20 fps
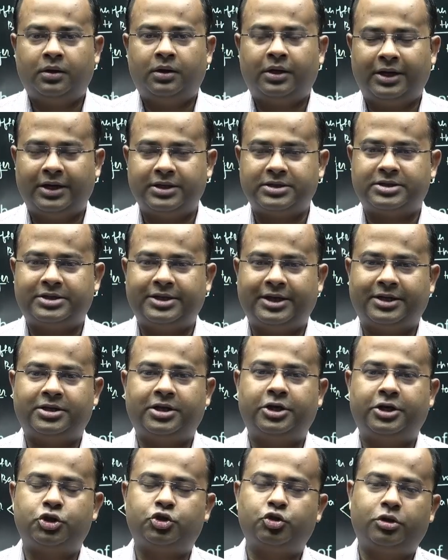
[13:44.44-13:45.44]
his death
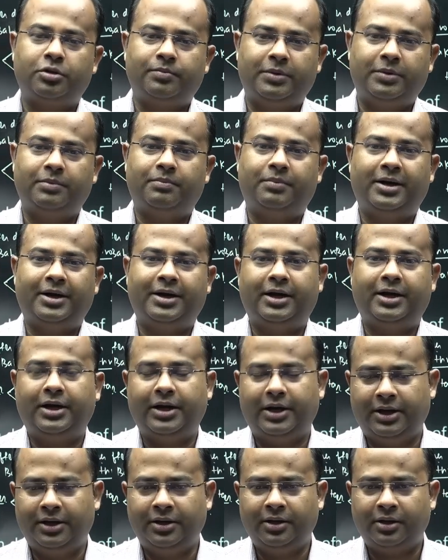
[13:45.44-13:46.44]
he should be buried
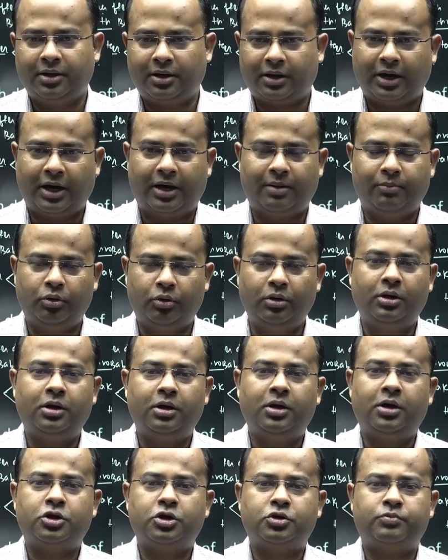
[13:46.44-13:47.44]
in Kabul,
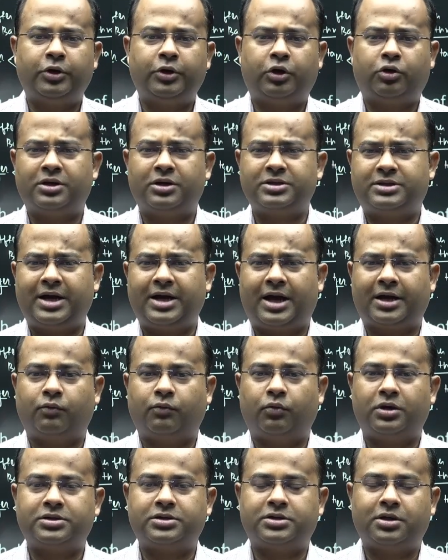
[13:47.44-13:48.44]
because that
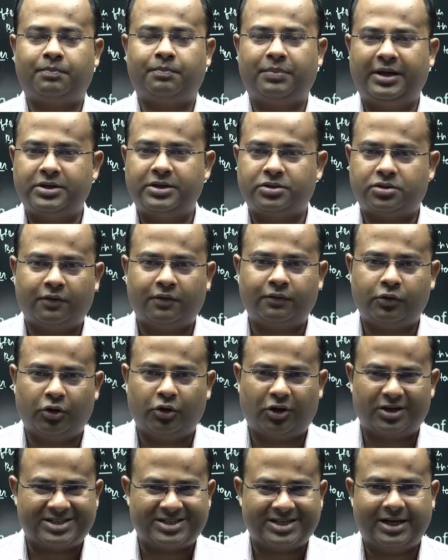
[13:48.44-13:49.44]
was a place of
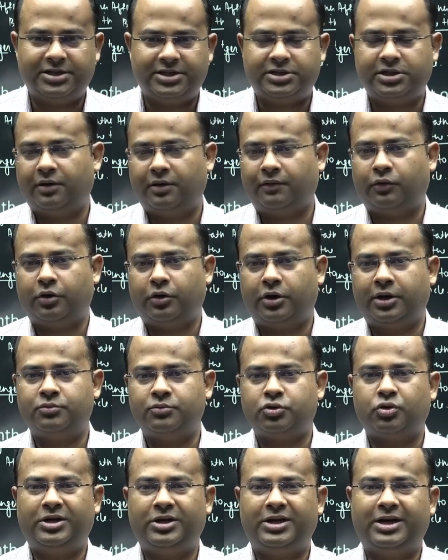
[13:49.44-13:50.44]
nostalgia for him.
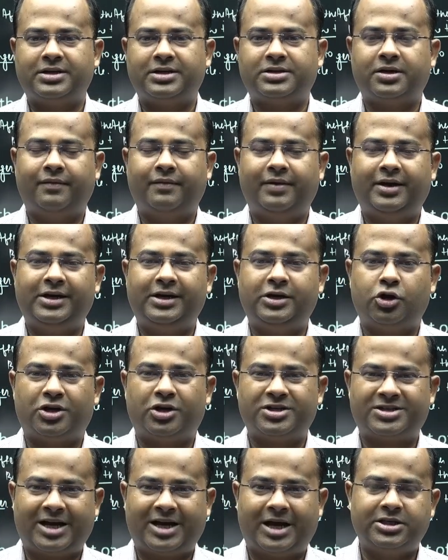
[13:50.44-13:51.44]
So he has a very
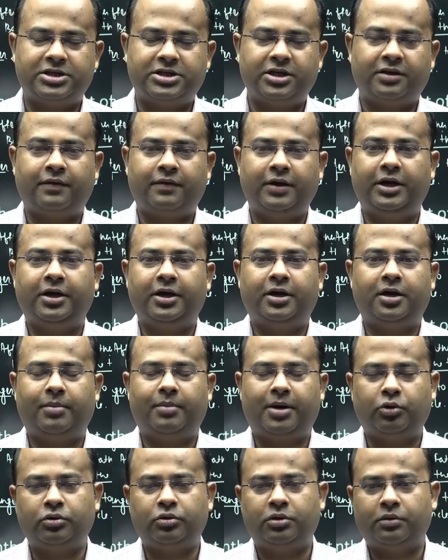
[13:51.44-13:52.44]
nostalgic feeling
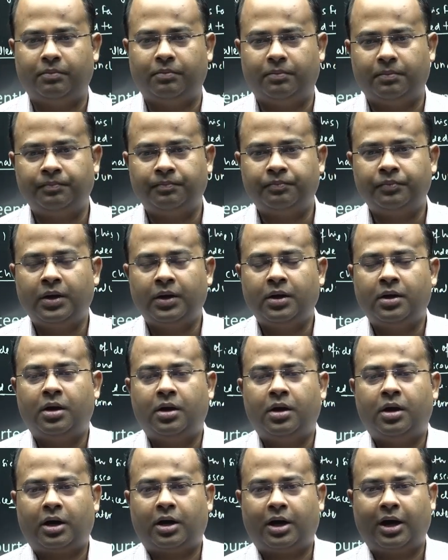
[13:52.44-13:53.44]
about
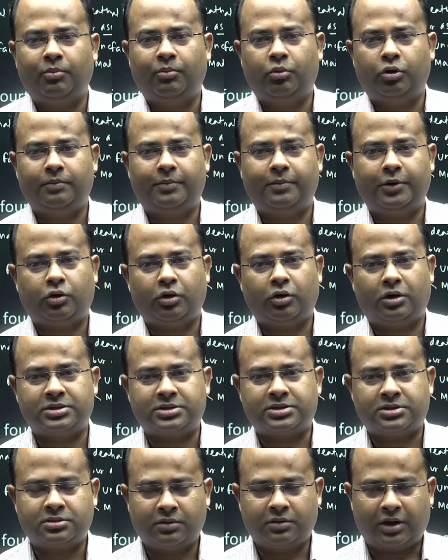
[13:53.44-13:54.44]
Kabul,
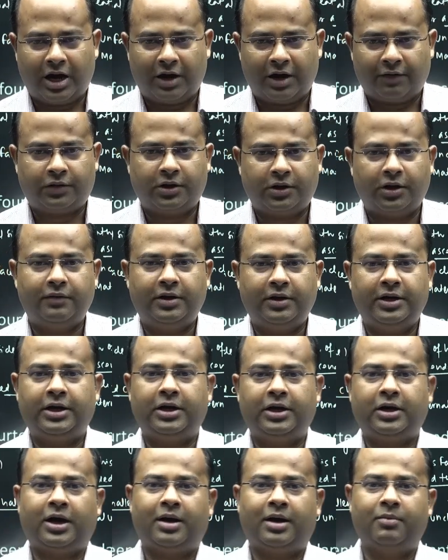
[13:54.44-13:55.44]
because after
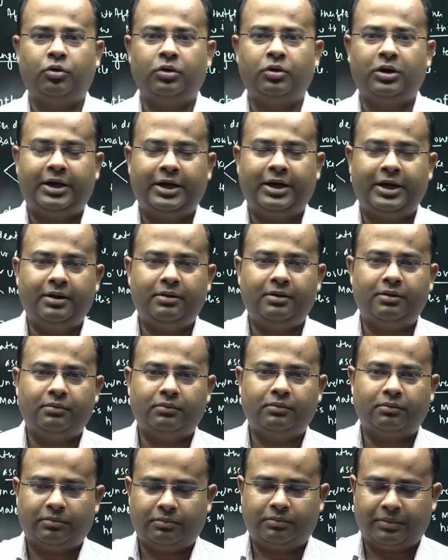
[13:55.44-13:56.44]
winning Kabul, he
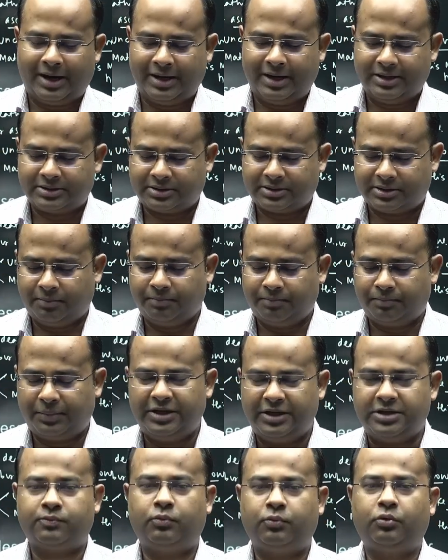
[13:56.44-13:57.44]
has some
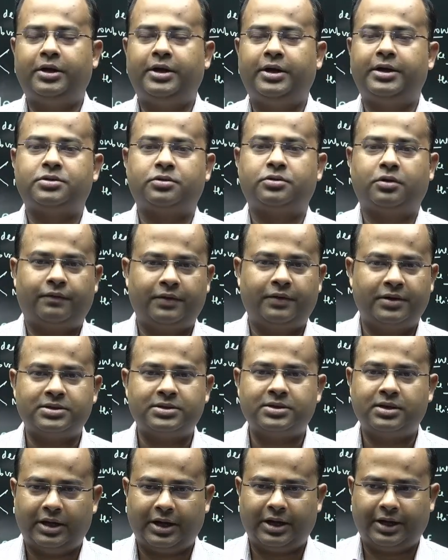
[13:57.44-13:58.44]
peaceful days of his
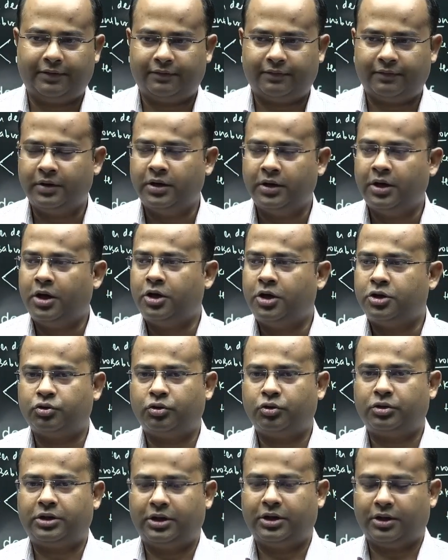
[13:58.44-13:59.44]
life.
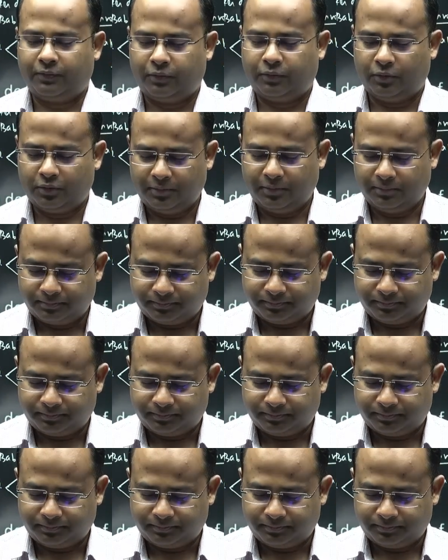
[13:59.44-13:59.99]
So therefore,